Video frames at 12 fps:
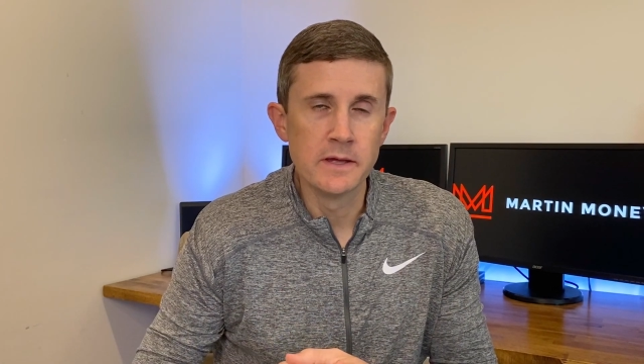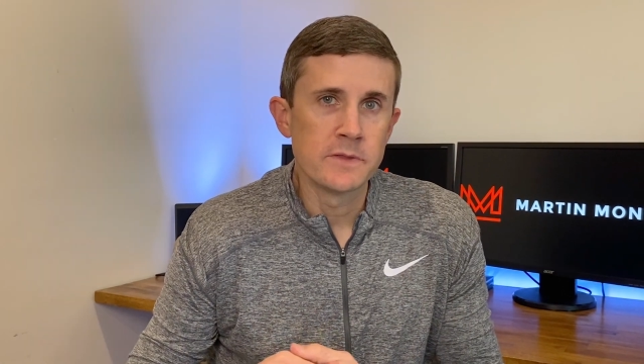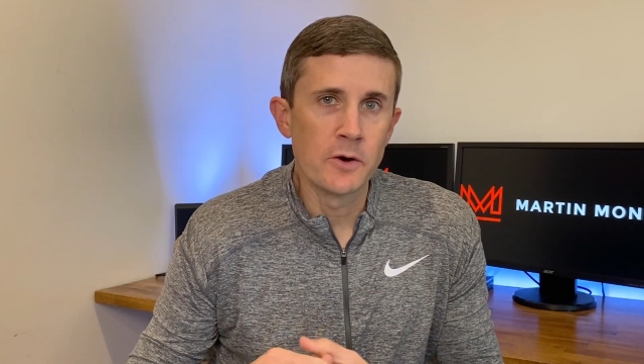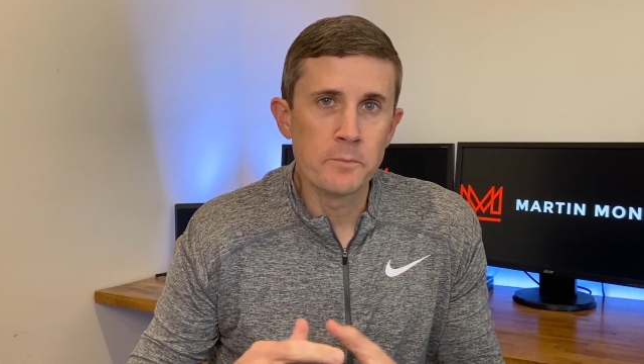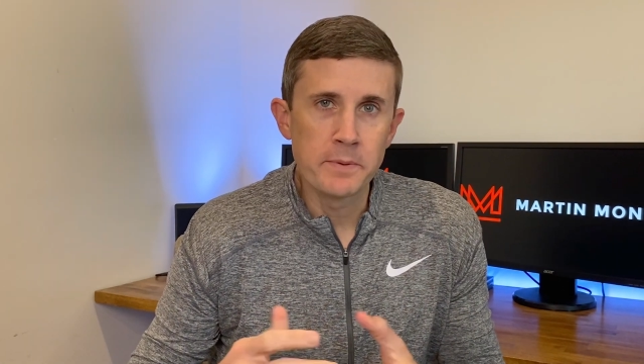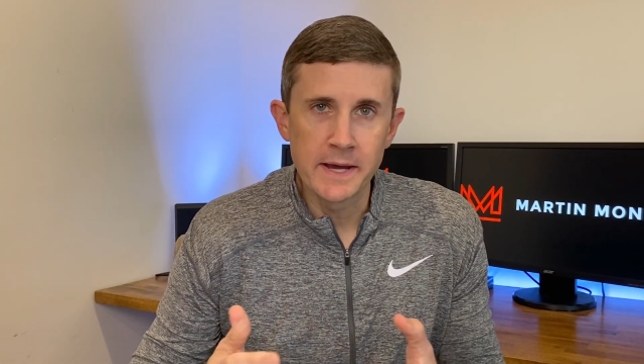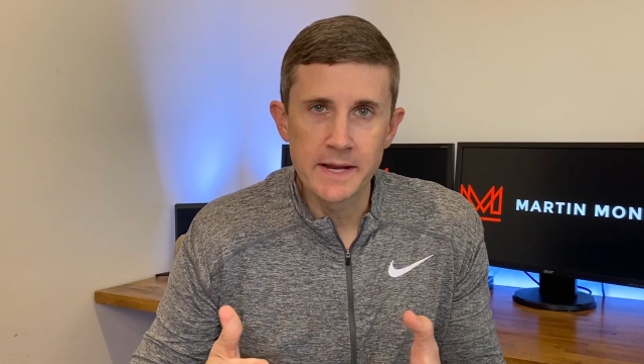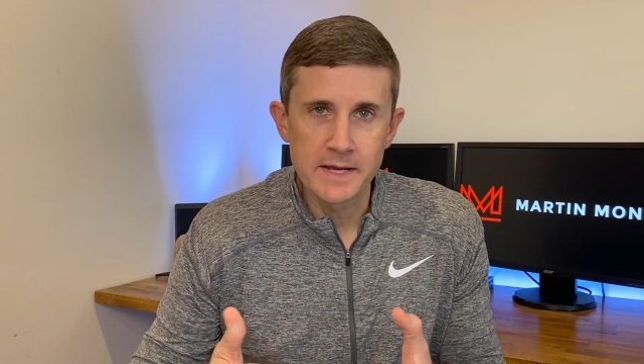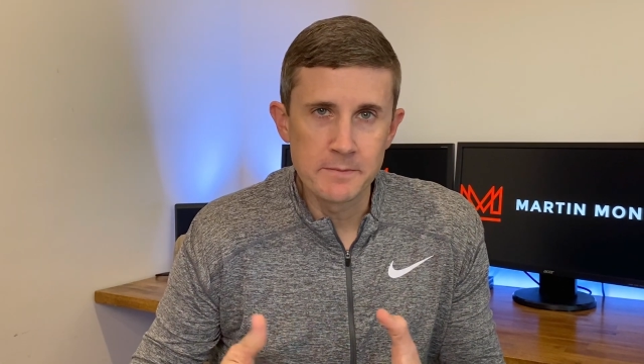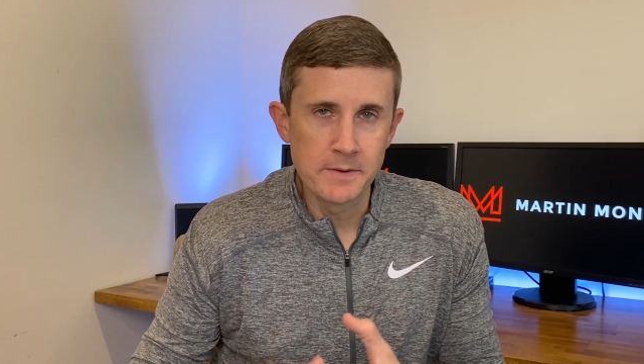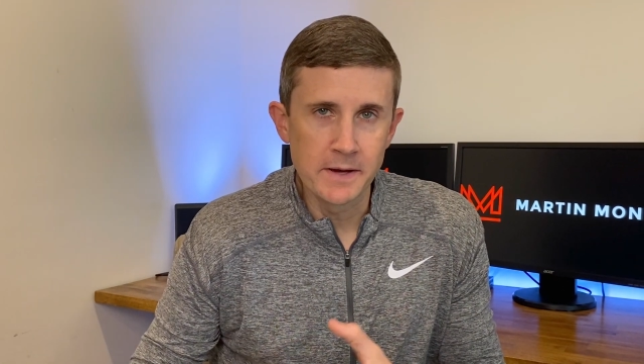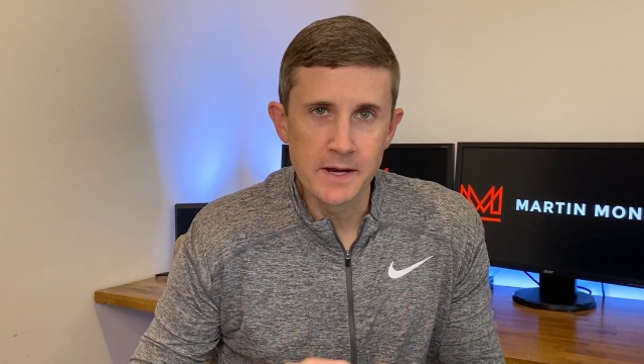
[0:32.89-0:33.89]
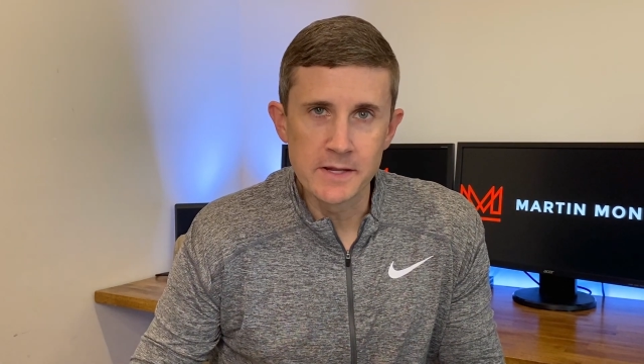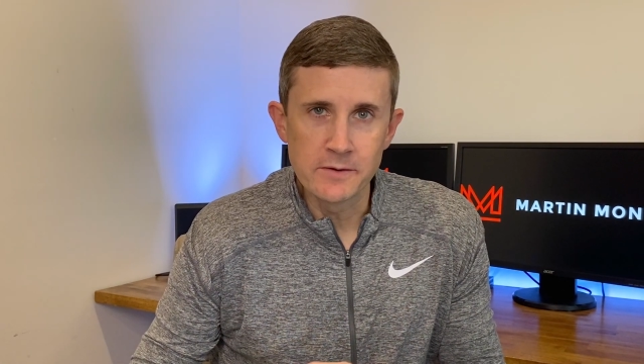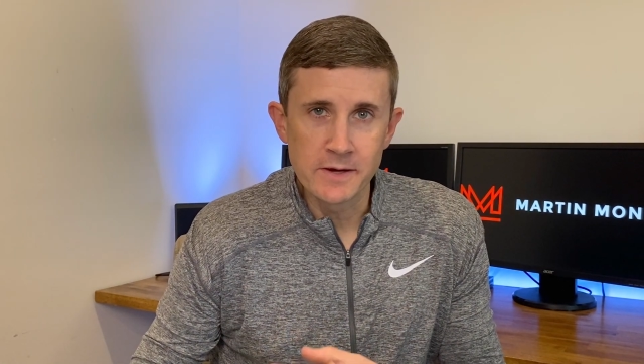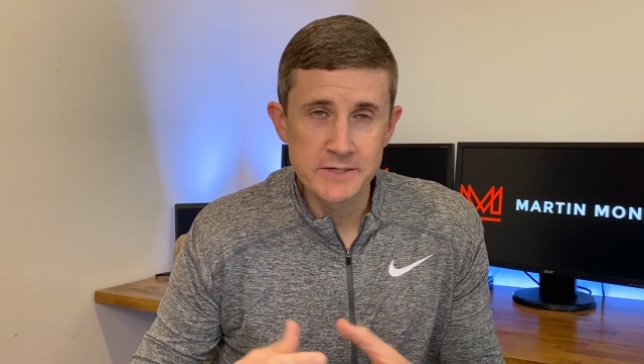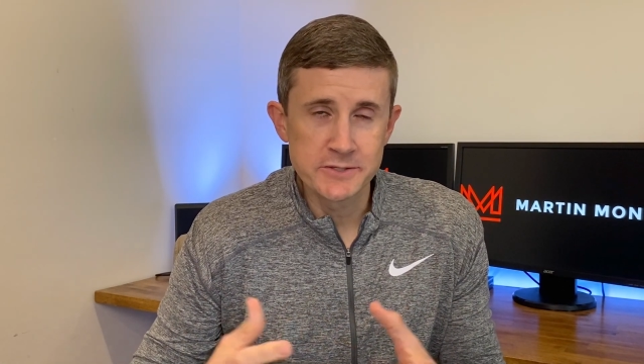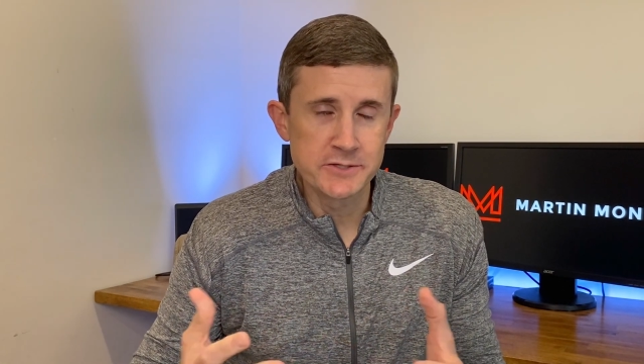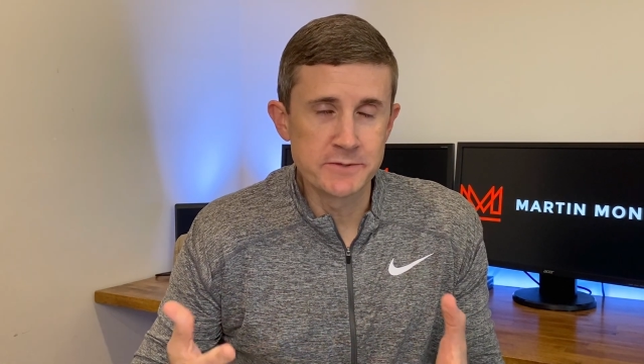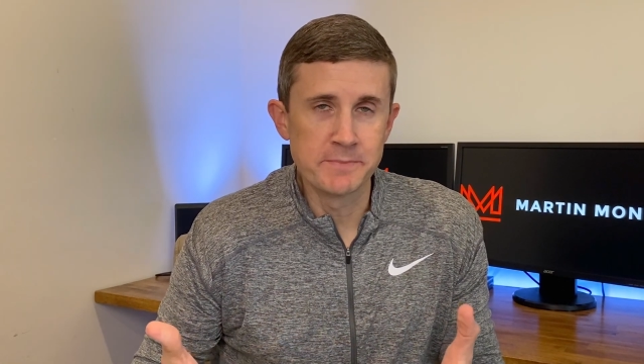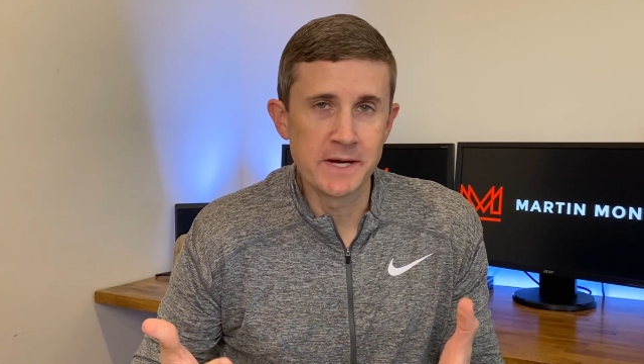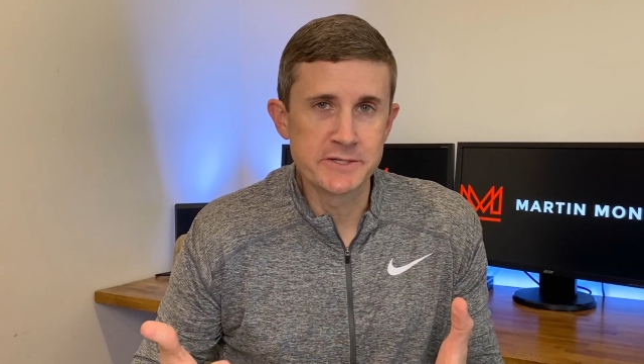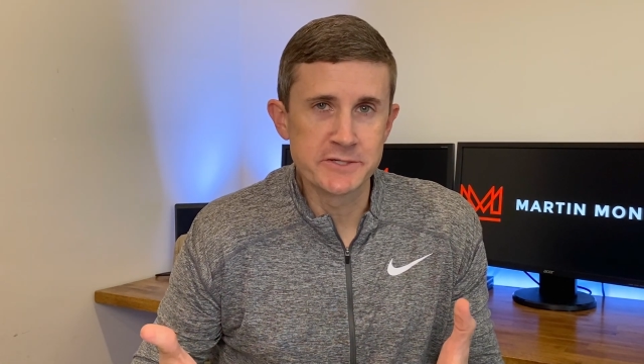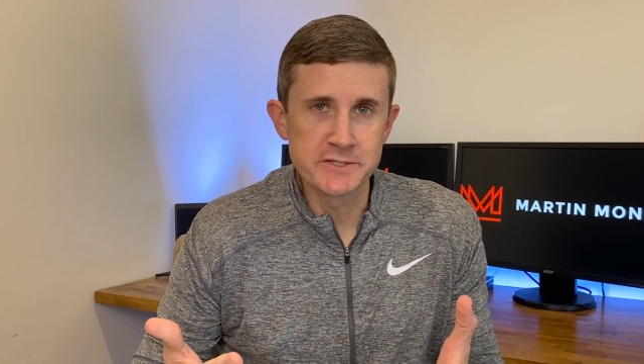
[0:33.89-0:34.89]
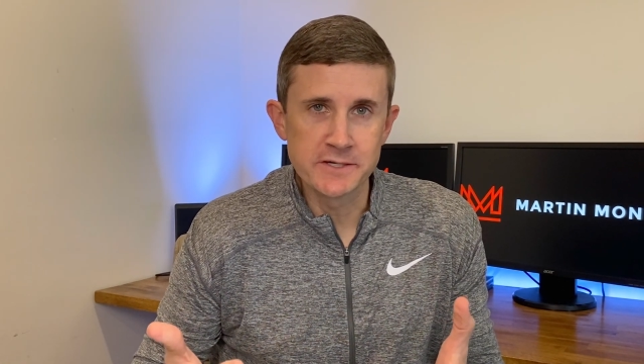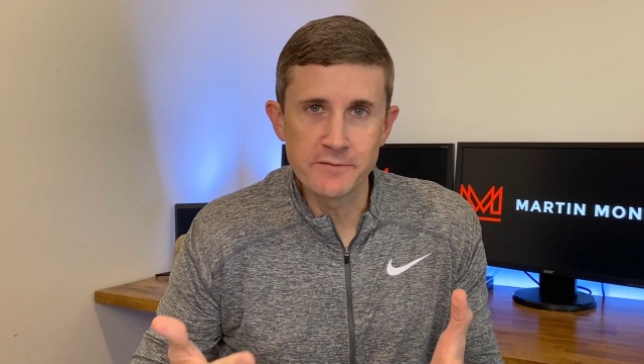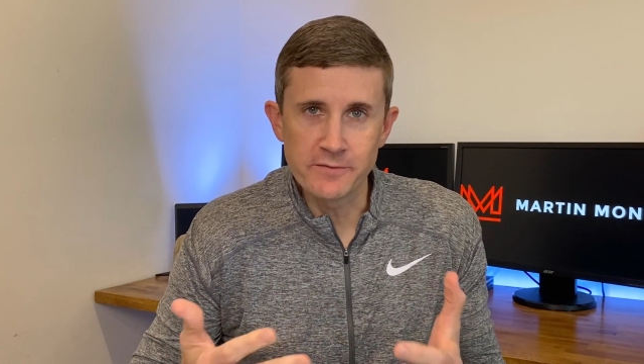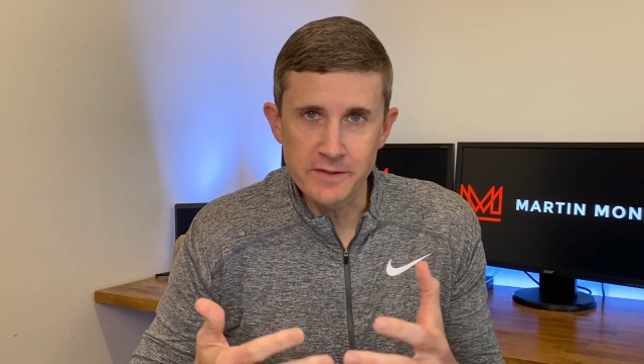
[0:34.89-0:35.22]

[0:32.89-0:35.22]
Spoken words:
Don't panic about it. You actually should pat yourself